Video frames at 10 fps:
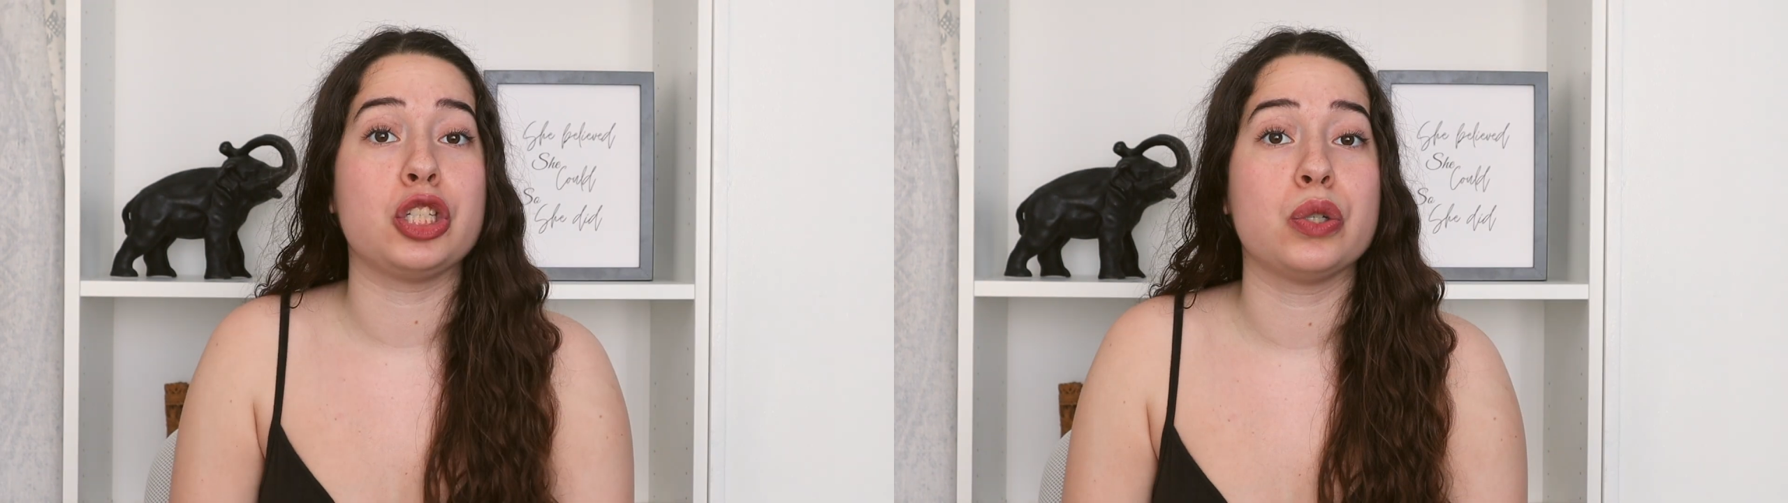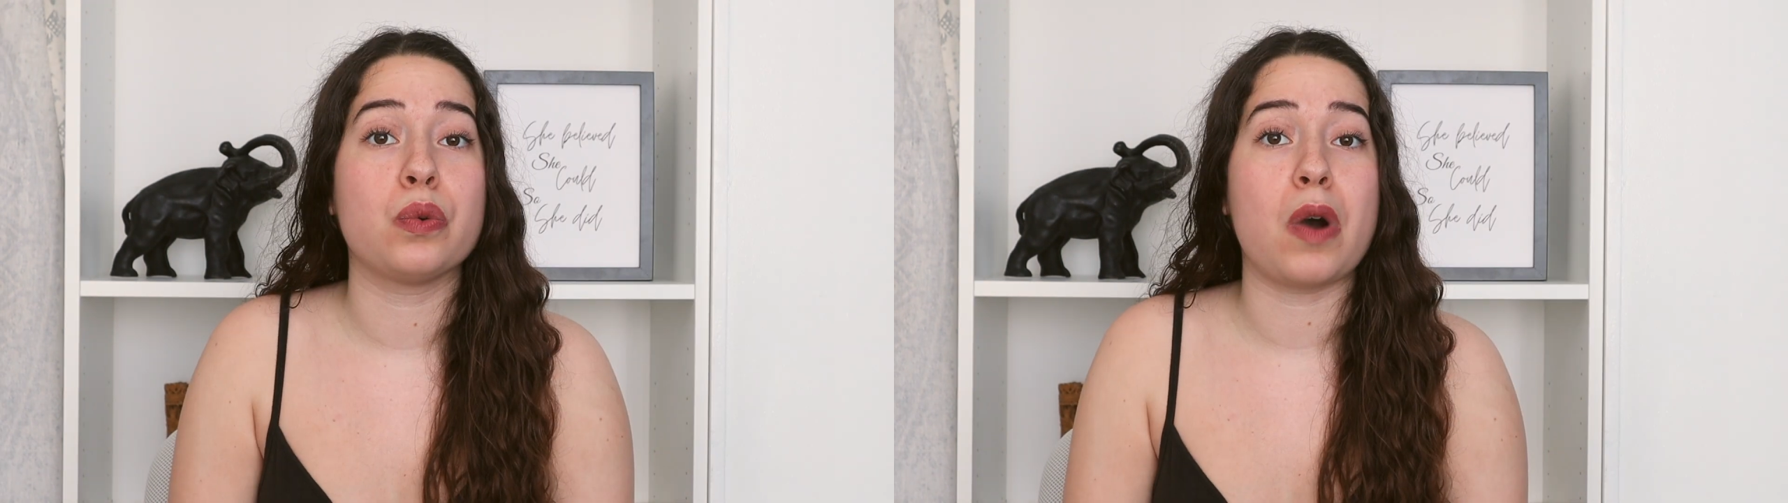
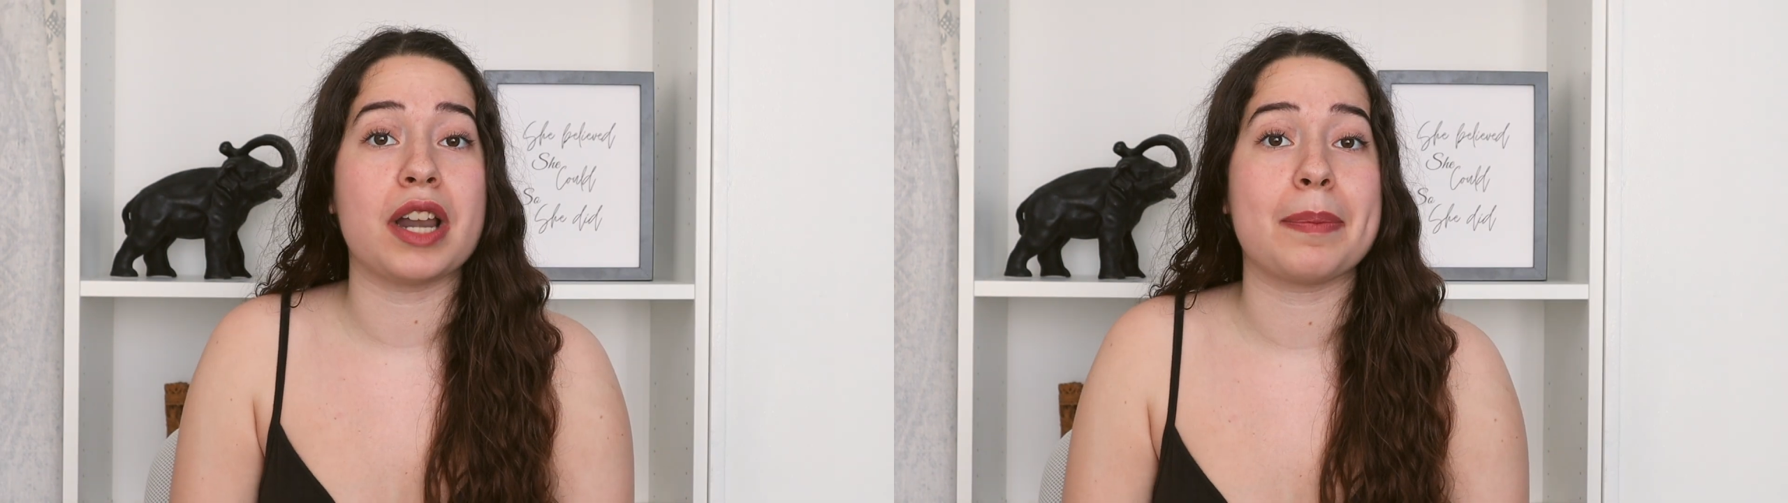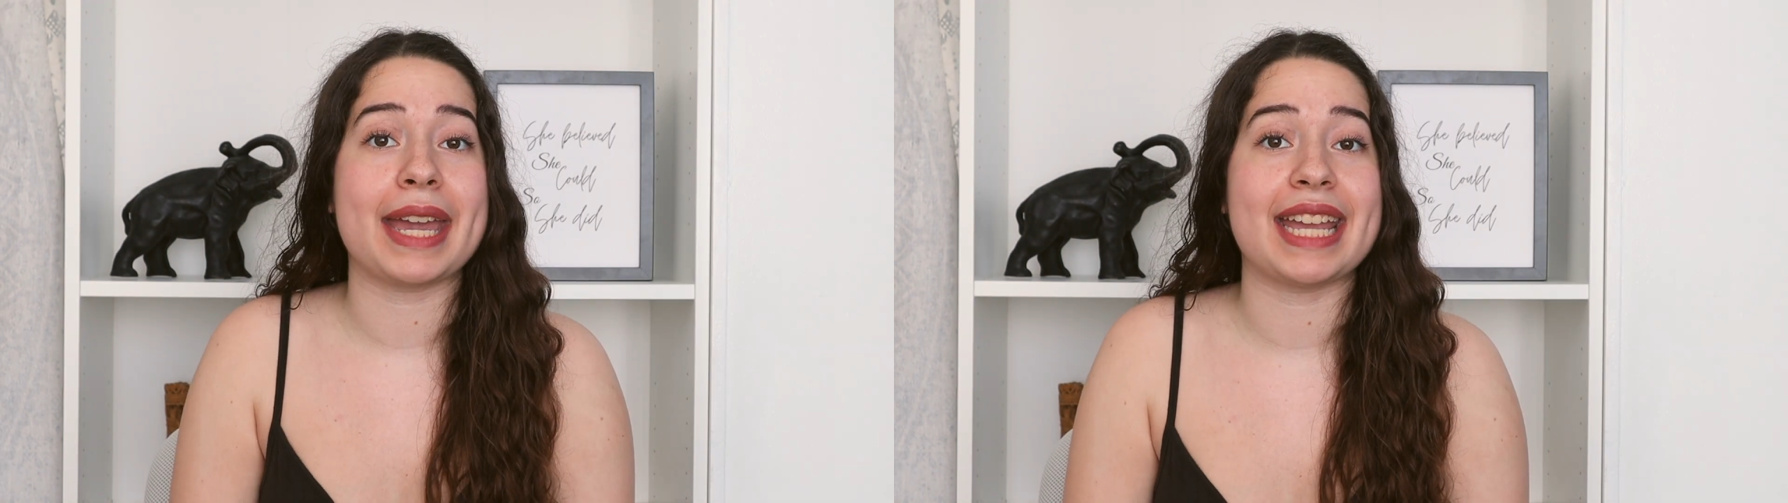You
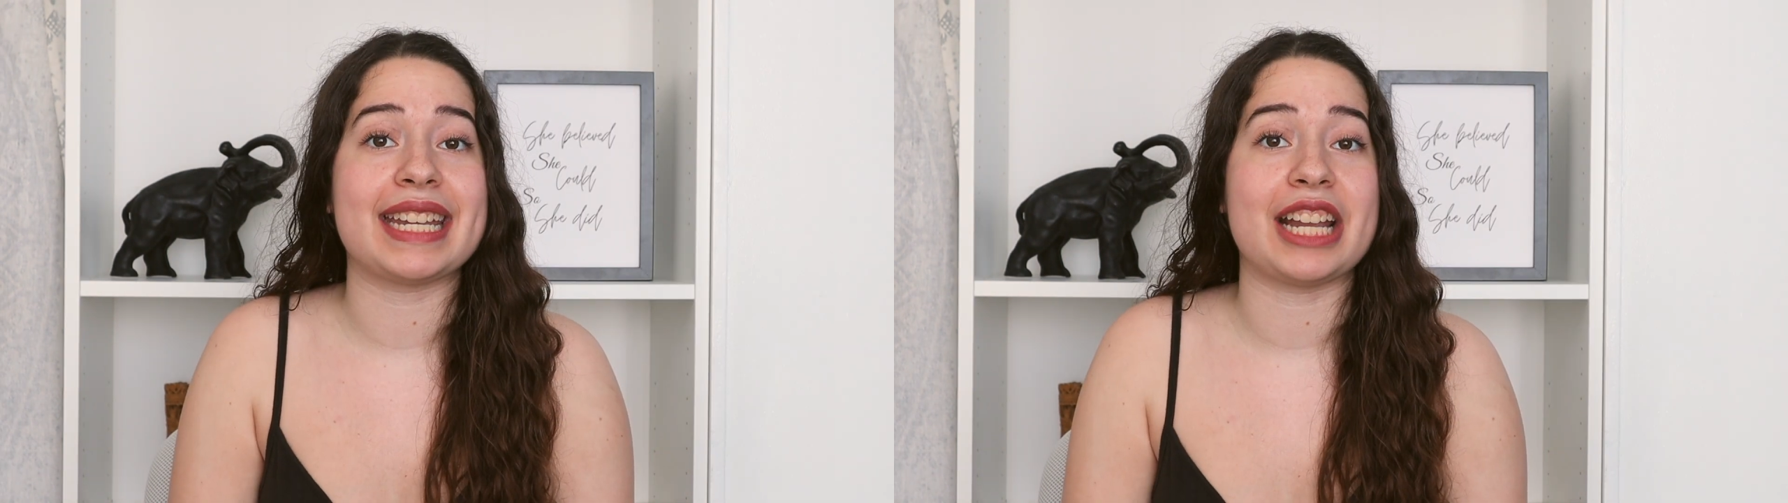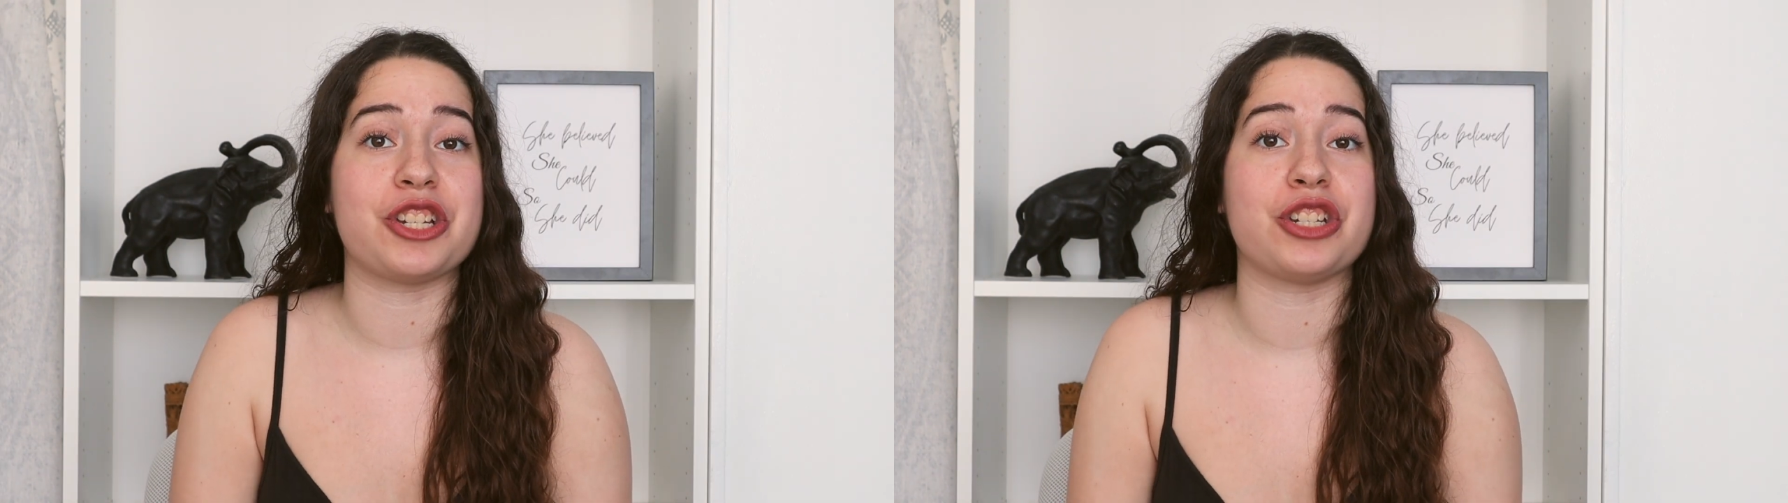want to pay
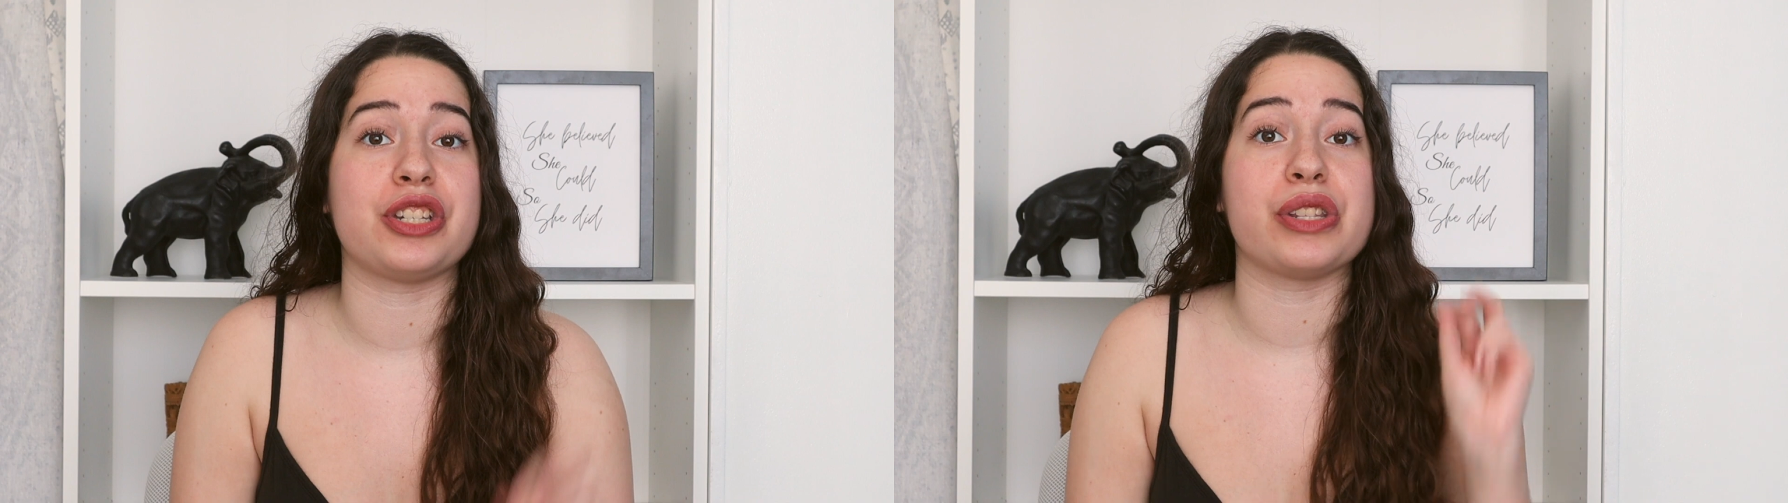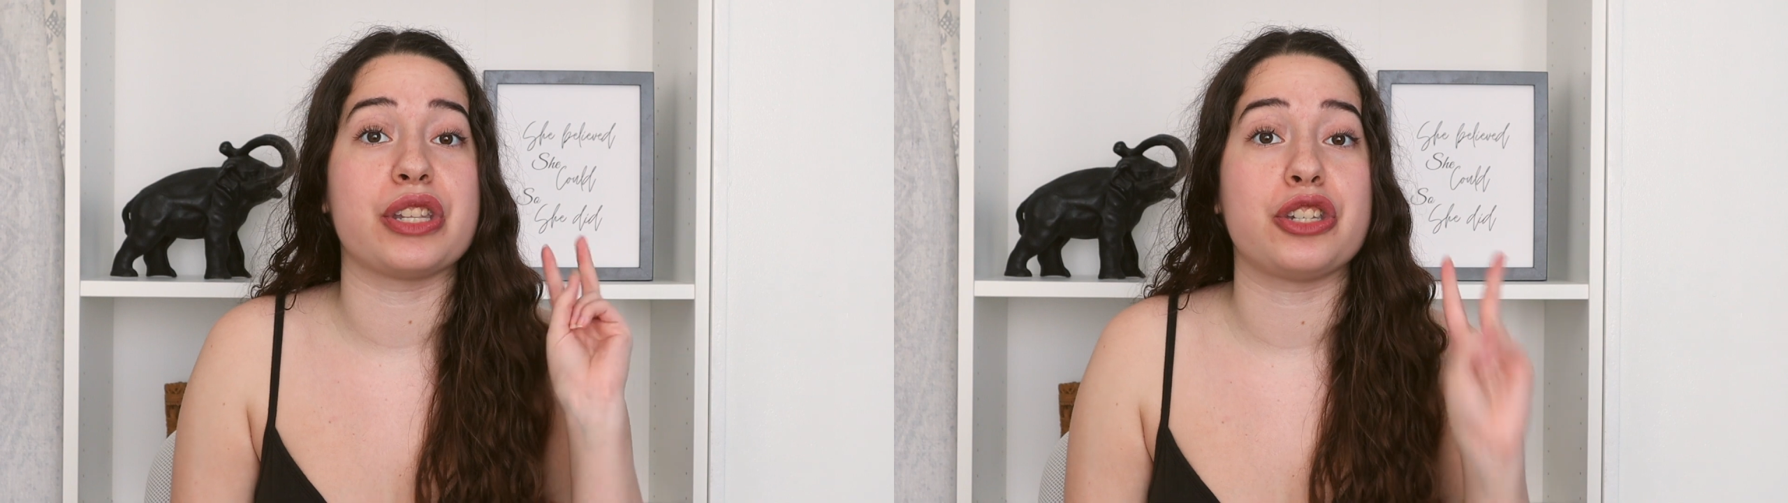attention to the